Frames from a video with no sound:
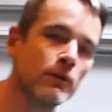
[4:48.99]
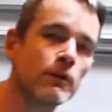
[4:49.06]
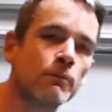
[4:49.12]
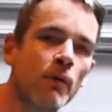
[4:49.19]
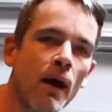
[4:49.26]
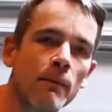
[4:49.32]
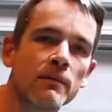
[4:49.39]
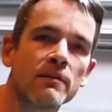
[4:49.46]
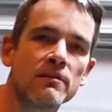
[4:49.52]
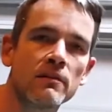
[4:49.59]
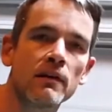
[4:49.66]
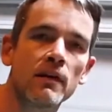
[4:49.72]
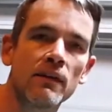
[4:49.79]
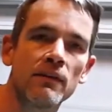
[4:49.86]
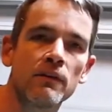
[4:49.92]
You can probably just
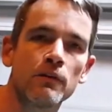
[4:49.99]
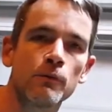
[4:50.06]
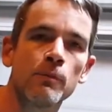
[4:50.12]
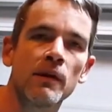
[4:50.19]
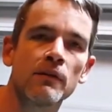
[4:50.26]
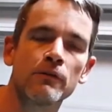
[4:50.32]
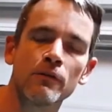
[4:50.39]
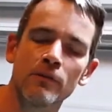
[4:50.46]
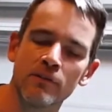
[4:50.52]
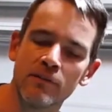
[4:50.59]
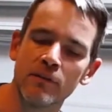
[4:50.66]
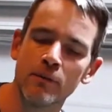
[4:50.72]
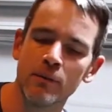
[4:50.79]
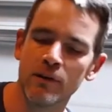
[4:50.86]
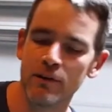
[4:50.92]
look on the dispenser and
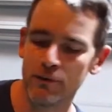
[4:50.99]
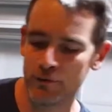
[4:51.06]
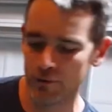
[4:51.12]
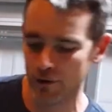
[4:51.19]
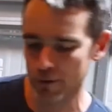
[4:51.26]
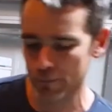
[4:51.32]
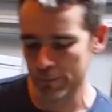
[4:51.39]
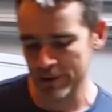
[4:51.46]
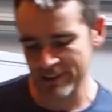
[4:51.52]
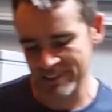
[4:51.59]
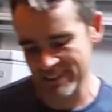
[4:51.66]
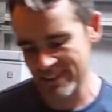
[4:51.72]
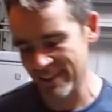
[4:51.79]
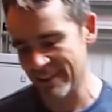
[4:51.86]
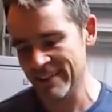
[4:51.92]
see where it's from, but